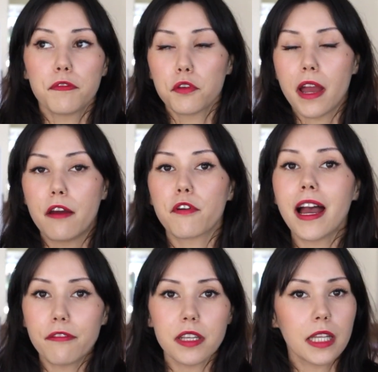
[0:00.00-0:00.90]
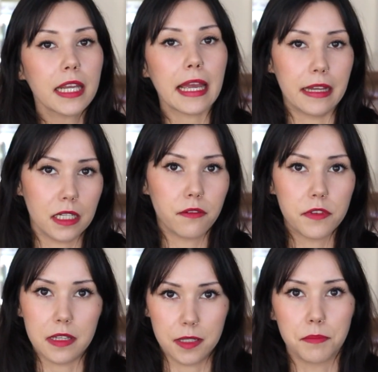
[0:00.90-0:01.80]
If you're ever having like any of
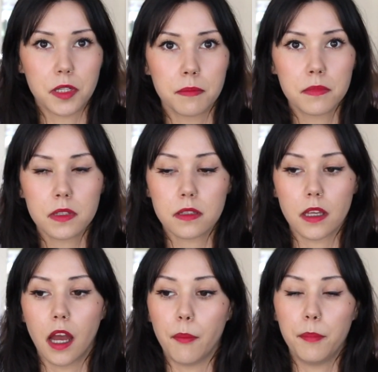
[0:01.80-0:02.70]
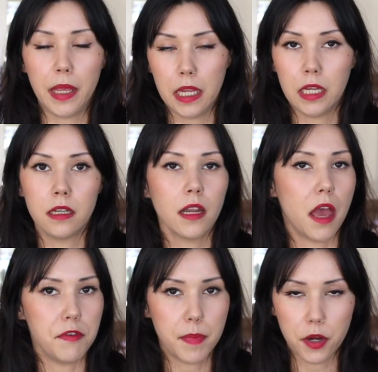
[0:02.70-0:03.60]
these symptoms, um, pain,
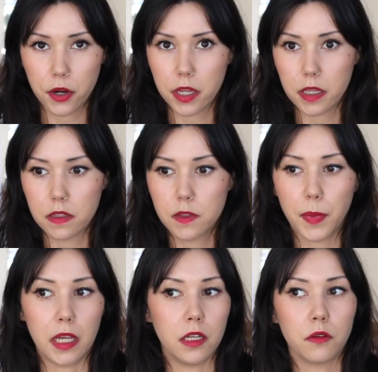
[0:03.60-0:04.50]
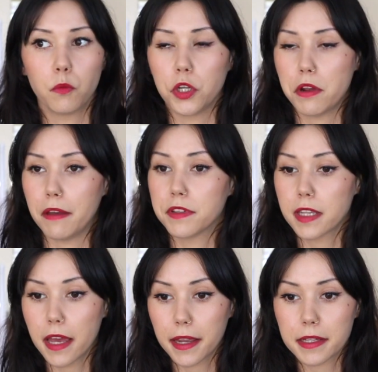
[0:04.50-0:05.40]
heavy periods, pain when you have
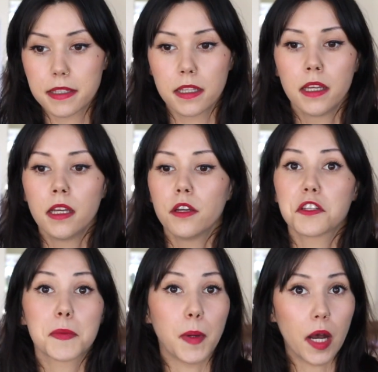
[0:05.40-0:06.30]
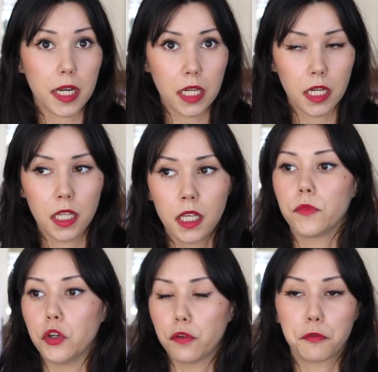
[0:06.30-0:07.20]
sex, spotting,
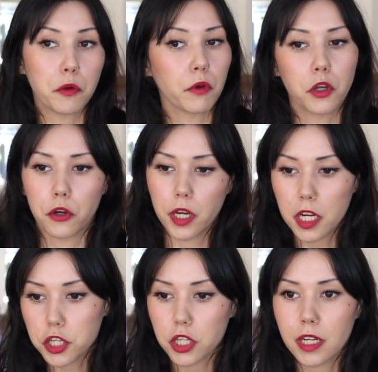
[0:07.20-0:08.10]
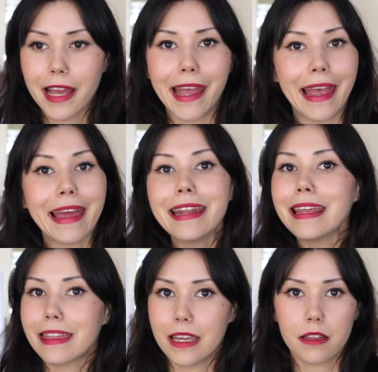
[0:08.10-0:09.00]
you know, frequent urination,
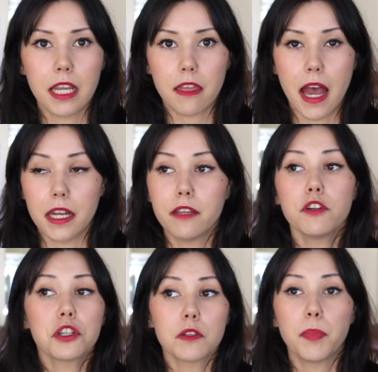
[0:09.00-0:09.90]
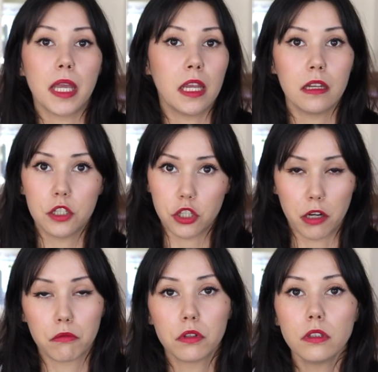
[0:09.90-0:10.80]
anything like that, even just pain in
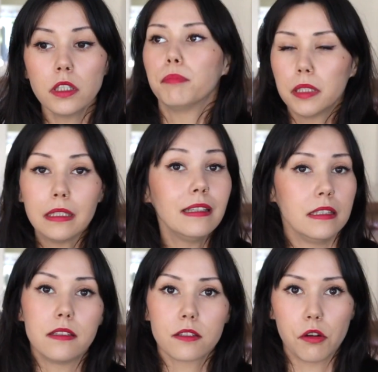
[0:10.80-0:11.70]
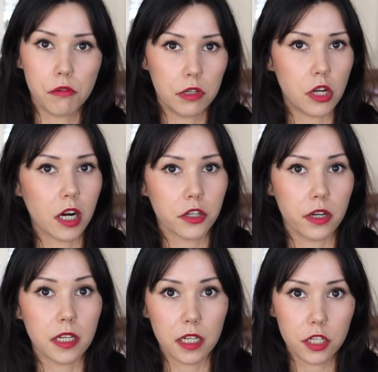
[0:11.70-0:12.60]
general, please go to a doctor
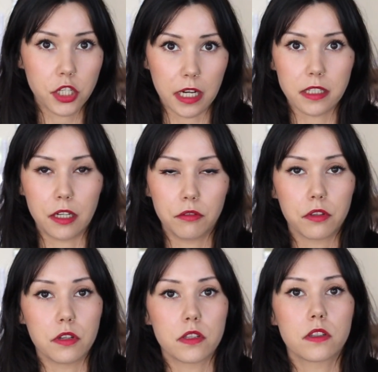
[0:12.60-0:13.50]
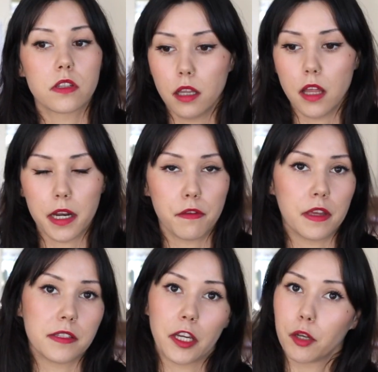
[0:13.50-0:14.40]
and get it checked out. There's a lot of
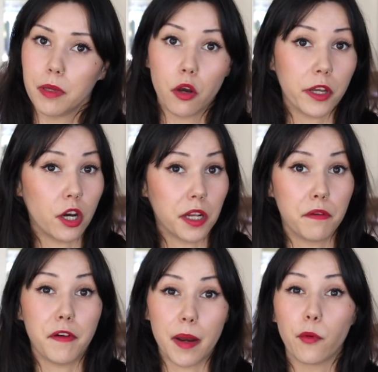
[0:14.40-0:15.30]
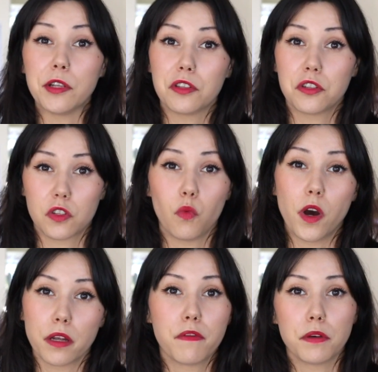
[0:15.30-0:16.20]
things that could be going on and fibroids is just
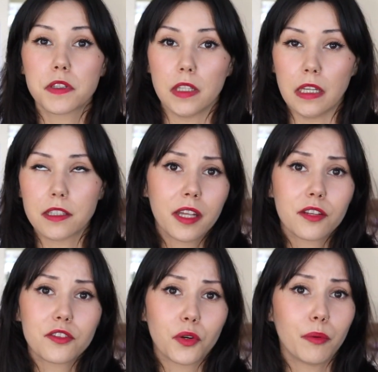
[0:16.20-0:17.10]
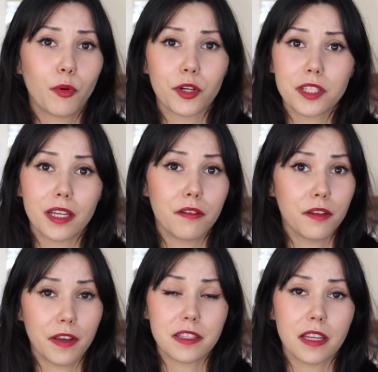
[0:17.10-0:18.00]
one of those things. And it's so important to
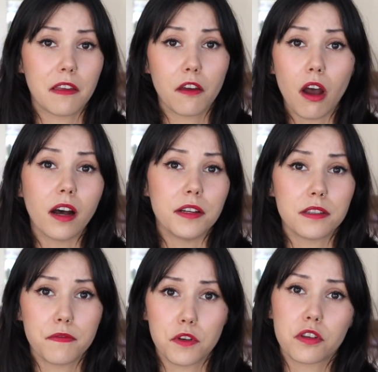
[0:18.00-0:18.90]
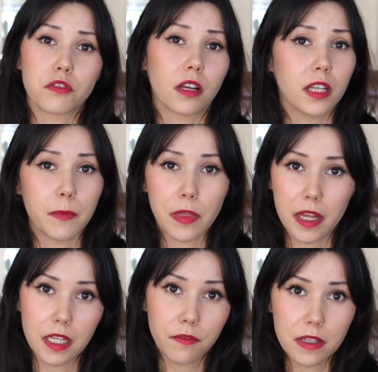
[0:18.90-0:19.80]
investigate the cause if you're struggling with
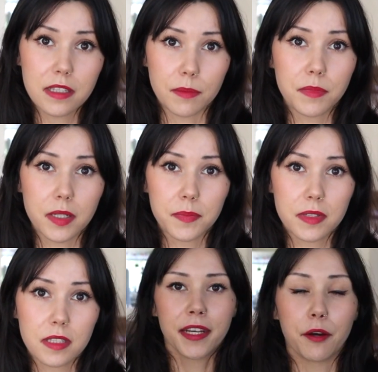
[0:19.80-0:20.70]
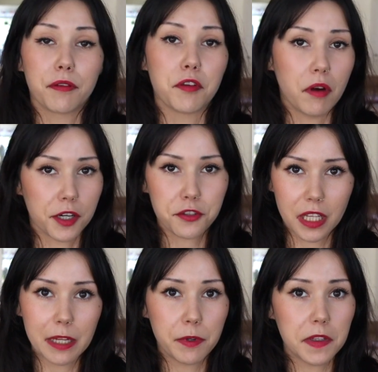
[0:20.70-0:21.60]
any of these symptoms. Now, if you are
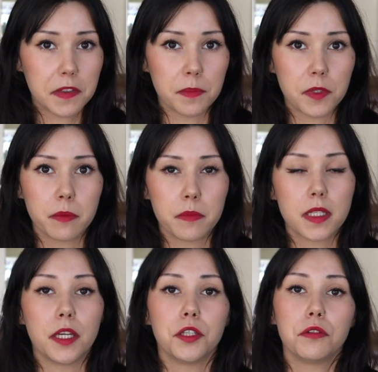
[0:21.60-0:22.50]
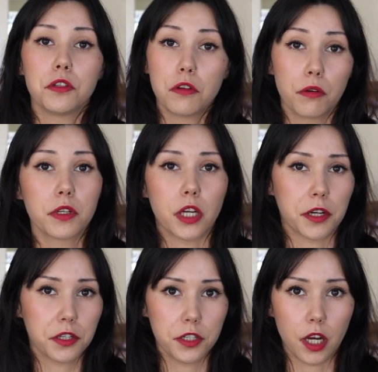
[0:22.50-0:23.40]
struggling with these symptoms and you do go and
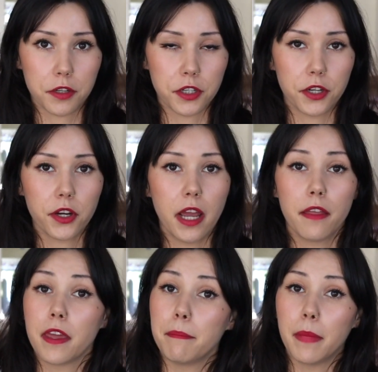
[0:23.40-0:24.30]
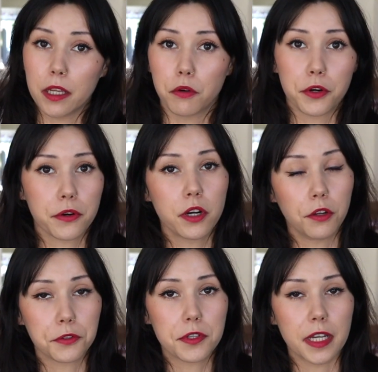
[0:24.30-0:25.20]
talk to your doctor, they might might order an
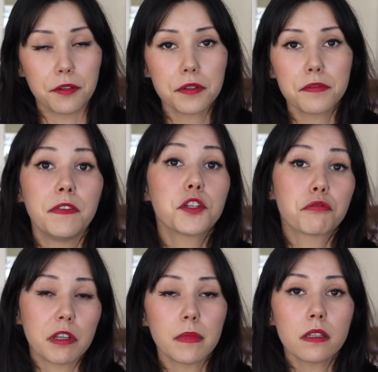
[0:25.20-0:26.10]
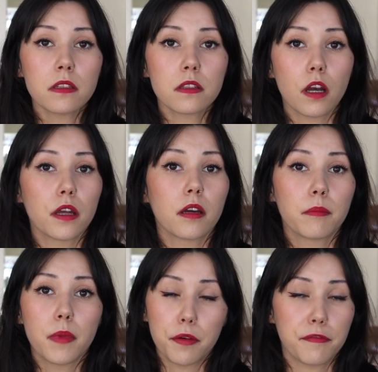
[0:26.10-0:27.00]
ultrasound. And the treatment
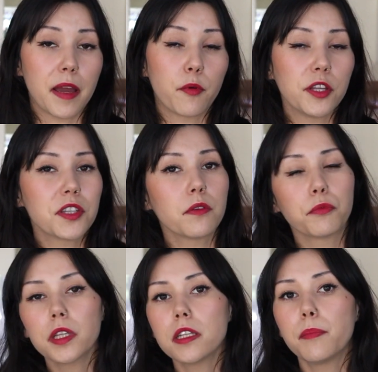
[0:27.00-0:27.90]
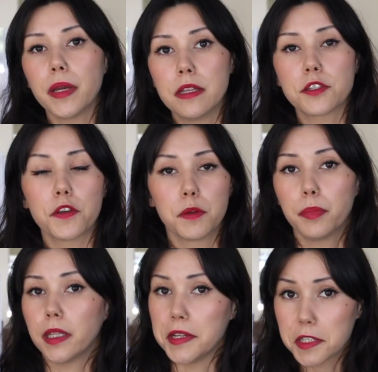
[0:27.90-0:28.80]
um, of fibroids, it really depends on the
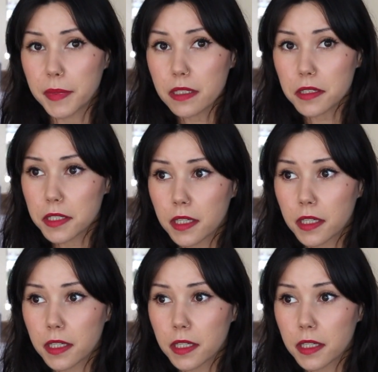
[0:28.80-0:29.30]
placement.